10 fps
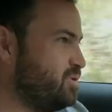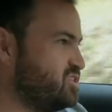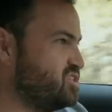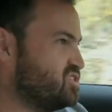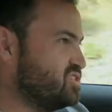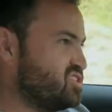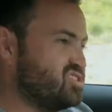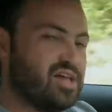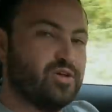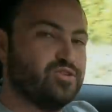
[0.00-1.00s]
much is
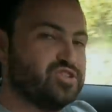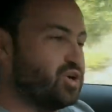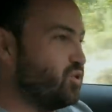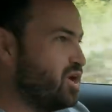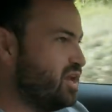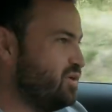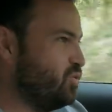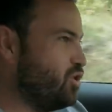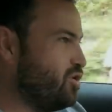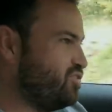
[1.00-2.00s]
nostalgia really
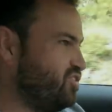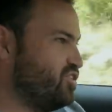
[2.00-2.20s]
worth to